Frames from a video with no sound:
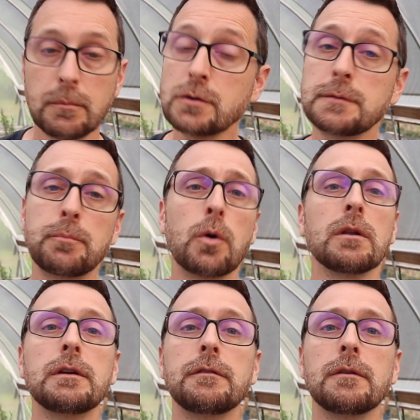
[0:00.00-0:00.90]
Most
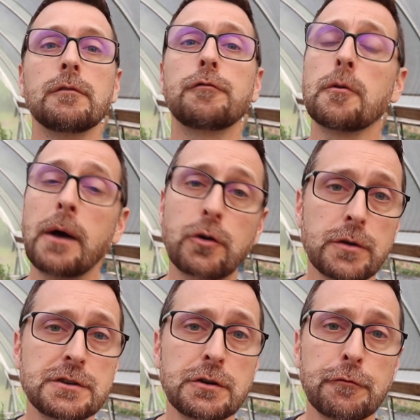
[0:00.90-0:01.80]
importantly, for my
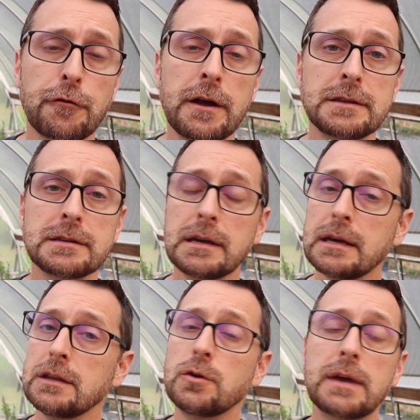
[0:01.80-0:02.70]
Christian friends,
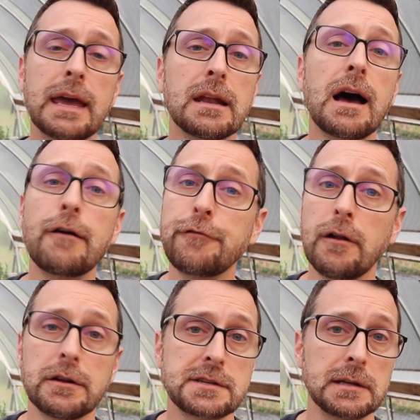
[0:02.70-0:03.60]
you cannot
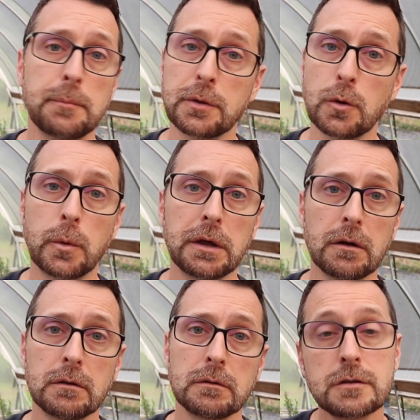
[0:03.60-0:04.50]
fall asleep at the wheel.